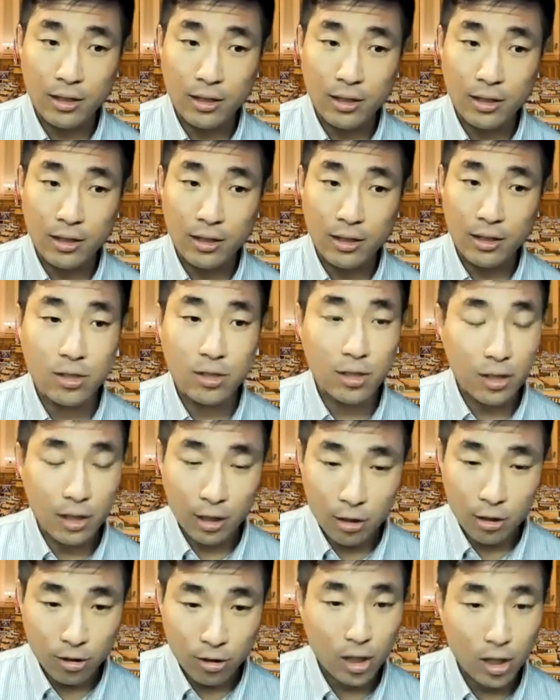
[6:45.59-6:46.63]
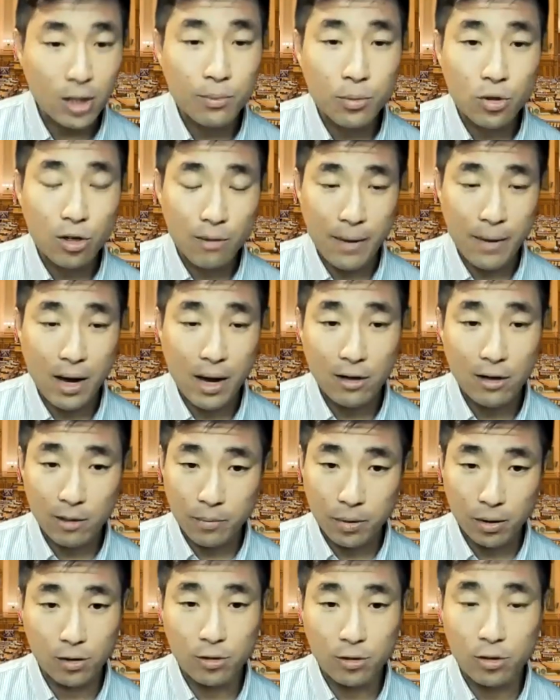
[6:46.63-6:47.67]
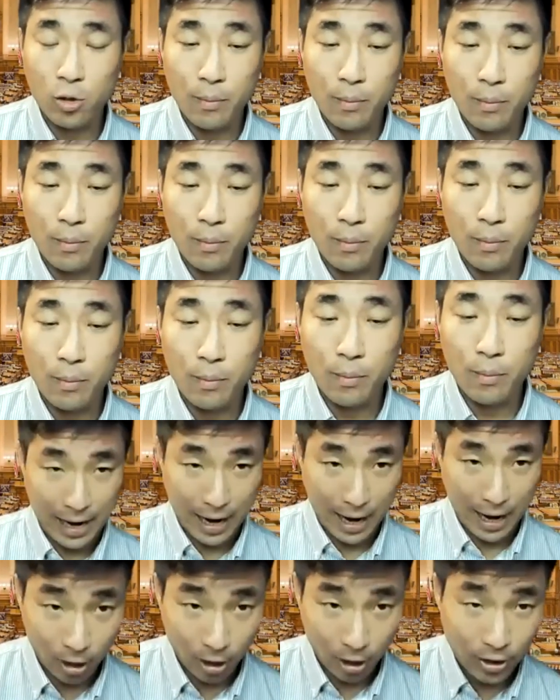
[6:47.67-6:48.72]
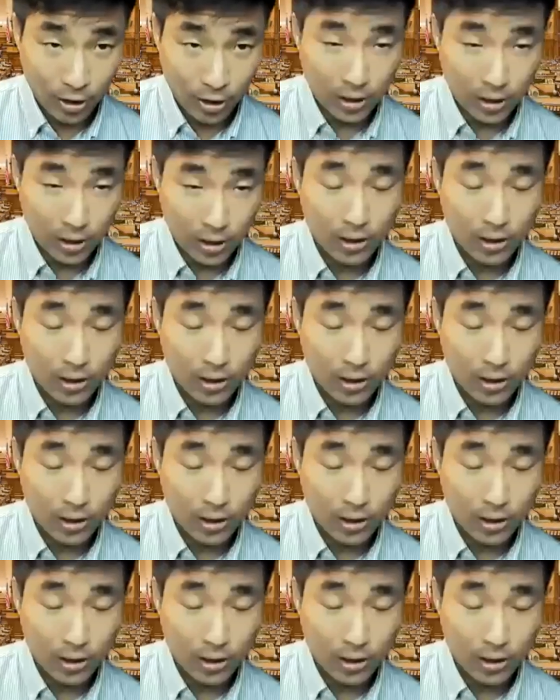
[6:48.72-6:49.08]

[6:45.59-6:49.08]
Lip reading: there's an incredible amount of political power inherent